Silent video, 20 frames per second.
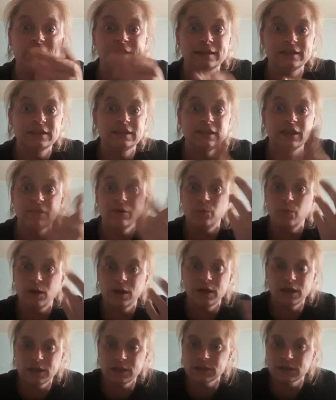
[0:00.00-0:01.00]
Let's see
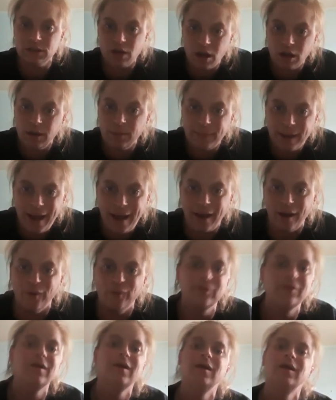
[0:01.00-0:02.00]
what it's all about.